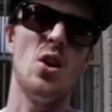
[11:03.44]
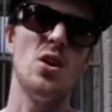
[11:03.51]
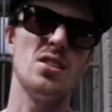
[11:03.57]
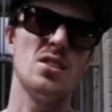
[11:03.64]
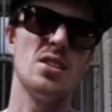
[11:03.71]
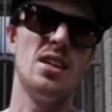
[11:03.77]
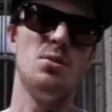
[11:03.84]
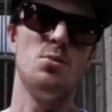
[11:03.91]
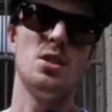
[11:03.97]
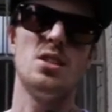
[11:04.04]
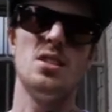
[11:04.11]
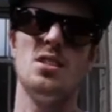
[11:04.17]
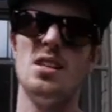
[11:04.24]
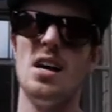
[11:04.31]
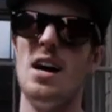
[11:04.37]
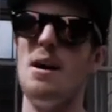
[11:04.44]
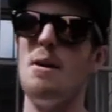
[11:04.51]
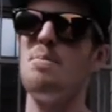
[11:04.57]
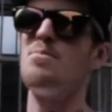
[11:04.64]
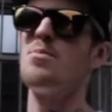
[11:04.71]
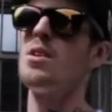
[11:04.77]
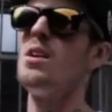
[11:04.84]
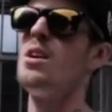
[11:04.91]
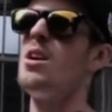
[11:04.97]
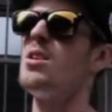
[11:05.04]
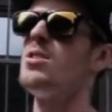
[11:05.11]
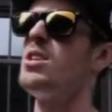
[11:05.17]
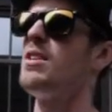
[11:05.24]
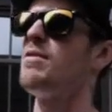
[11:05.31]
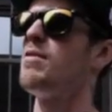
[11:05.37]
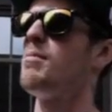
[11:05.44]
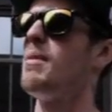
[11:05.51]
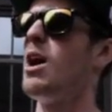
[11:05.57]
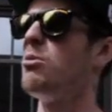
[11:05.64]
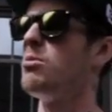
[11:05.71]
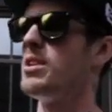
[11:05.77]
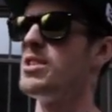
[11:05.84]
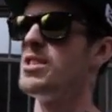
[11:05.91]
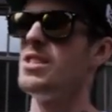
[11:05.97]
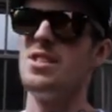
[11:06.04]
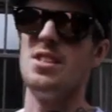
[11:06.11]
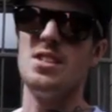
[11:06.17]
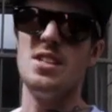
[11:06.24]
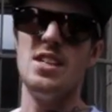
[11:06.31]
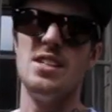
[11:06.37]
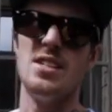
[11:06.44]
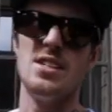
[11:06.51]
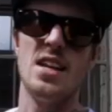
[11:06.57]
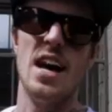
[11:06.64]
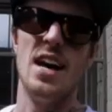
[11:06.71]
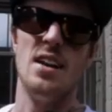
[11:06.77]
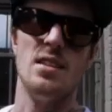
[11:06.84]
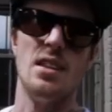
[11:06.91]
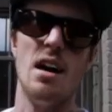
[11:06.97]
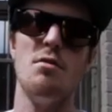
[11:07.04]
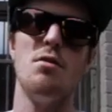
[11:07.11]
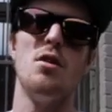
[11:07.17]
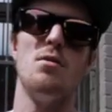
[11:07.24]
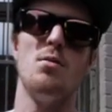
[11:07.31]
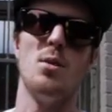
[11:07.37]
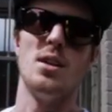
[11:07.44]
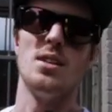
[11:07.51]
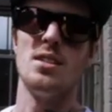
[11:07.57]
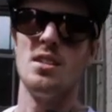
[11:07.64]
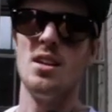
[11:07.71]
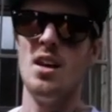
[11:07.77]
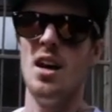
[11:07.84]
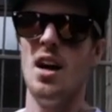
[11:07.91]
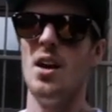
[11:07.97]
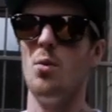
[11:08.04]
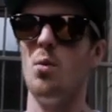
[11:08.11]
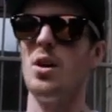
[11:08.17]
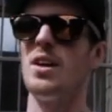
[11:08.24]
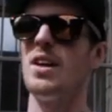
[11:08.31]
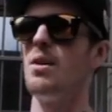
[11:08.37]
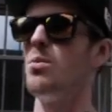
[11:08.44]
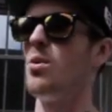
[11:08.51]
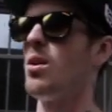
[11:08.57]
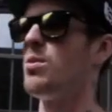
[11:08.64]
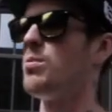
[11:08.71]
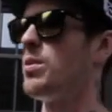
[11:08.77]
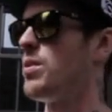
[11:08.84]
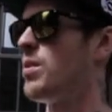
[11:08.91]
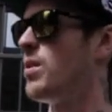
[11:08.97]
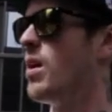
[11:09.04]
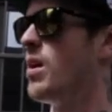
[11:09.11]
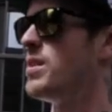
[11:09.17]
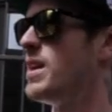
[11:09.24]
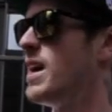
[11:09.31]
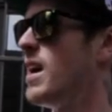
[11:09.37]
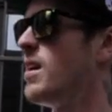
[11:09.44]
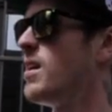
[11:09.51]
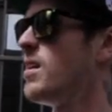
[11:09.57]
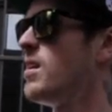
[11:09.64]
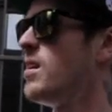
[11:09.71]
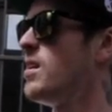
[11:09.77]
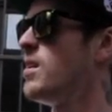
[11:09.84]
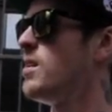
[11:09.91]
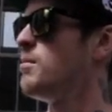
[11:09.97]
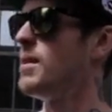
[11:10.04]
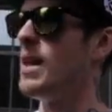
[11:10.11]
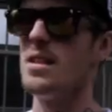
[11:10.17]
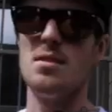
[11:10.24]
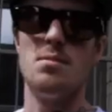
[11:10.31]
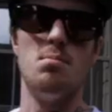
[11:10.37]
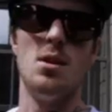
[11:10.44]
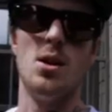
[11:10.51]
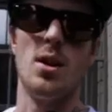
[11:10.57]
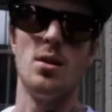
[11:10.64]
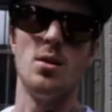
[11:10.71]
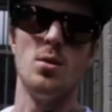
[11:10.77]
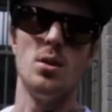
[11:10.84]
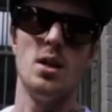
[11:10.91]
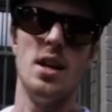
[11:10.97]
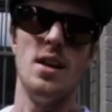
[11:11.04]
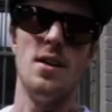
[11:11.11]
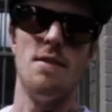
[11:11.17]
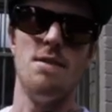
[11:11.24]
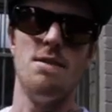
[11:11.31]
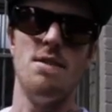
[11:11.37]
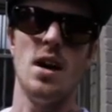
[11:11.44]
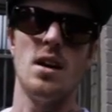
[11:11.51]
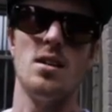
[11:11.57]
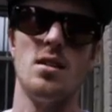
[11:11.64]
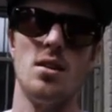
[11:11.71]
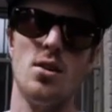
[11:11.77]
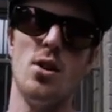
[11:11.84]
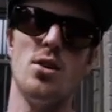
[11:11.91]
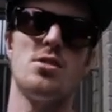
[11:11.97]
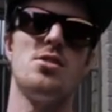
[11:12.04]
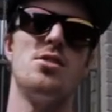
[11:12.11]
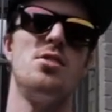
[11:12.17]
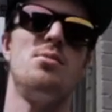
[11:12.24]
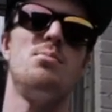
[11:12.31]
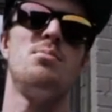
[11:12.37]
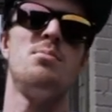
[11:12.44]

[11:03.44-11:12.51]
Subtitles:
Gosling, which is a chick from Melbourne, and she's just insane. I love her voice, and I want to keep working with her, no doubt. That's Miracle in a fucking costume.